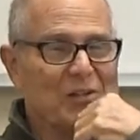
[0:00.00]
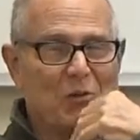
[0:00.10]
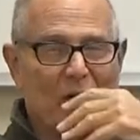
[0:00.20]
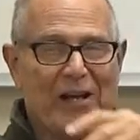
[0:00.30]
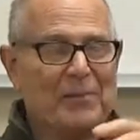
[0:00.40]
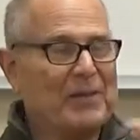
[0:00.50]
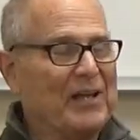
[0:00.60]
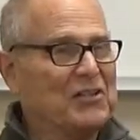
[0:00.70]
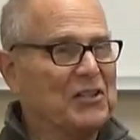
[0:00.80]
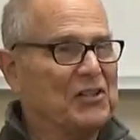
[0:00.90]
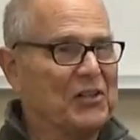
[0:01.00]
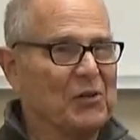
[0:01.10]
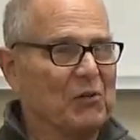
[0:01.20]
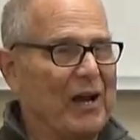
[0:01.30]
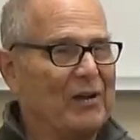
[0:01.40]
uranium gets into the
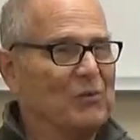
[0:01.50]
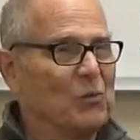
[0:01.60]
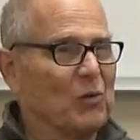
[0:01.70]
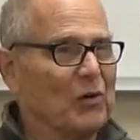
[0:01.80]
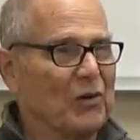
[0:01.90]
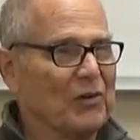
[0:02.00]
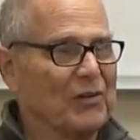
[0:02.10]
groundwater.